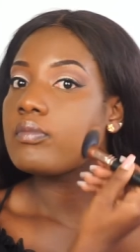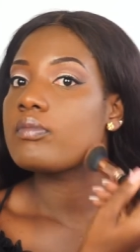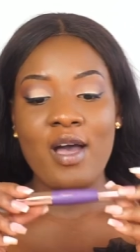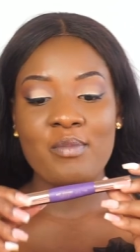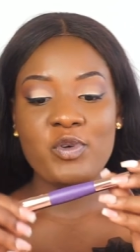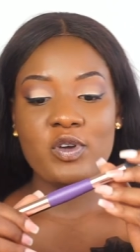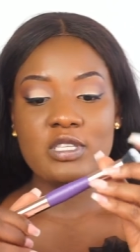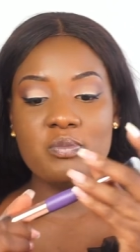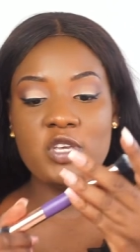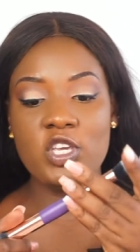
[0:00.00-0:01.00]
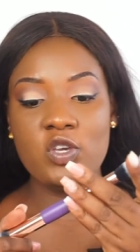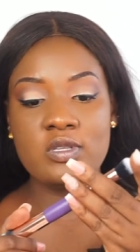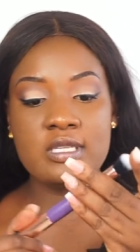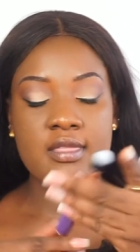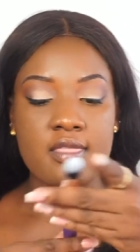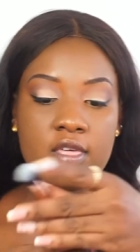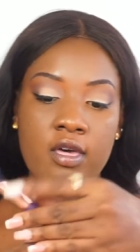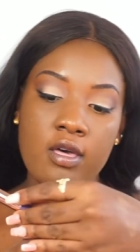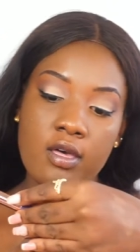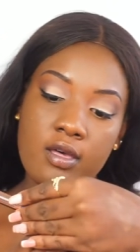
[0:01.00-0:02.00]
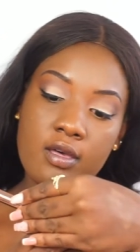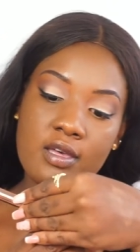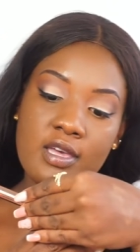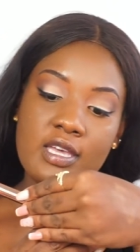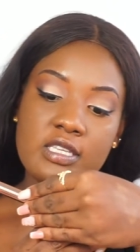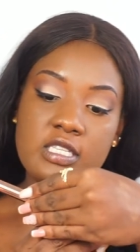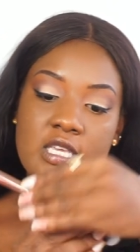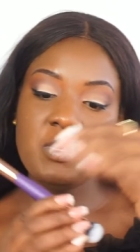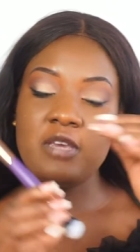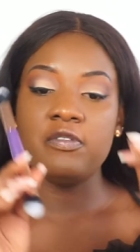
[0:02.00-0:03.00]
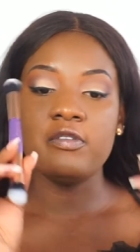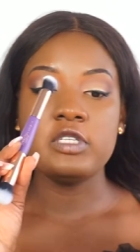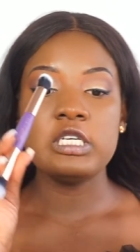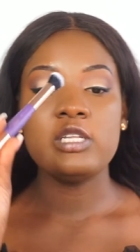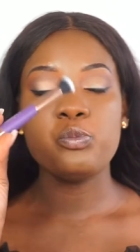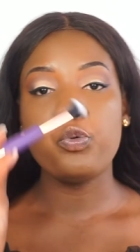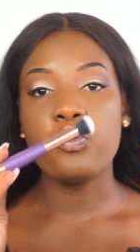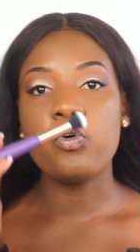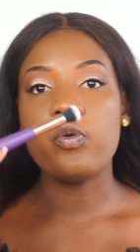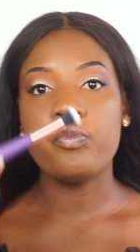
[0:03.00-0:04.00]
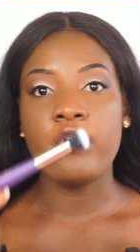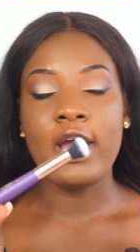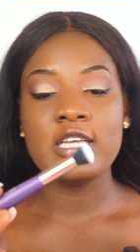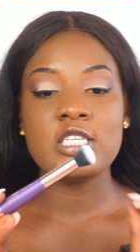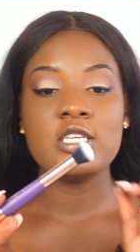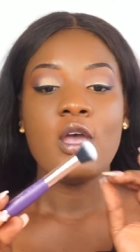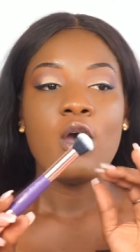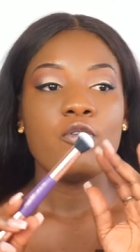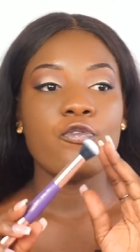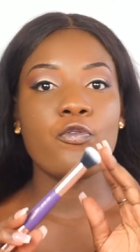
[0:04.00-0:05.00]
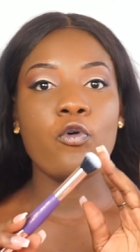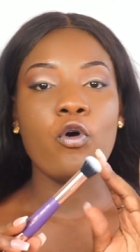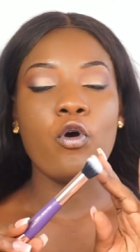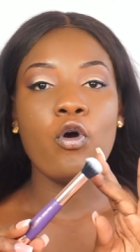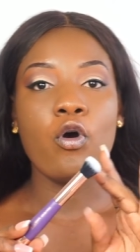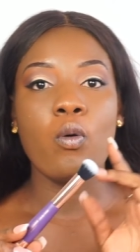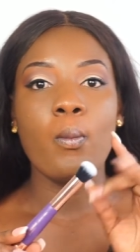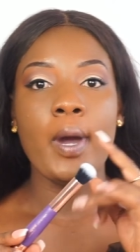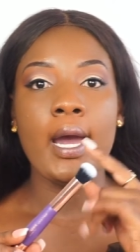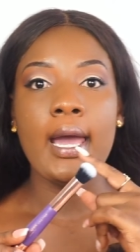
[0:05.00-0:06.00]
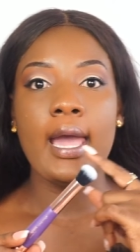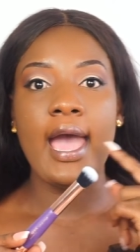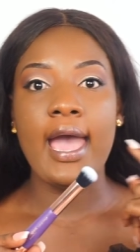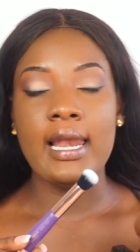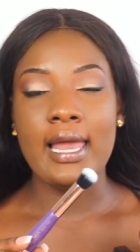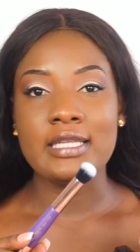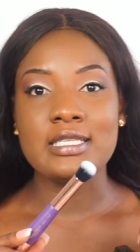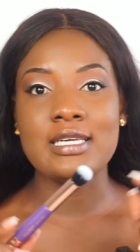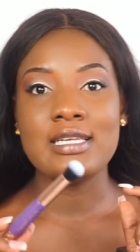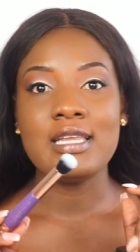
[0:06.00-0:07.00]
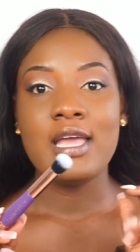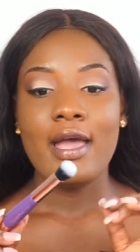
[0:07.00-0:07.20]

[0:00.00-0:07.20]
I'm going to be using the CB15 Pro brush for my highlighting.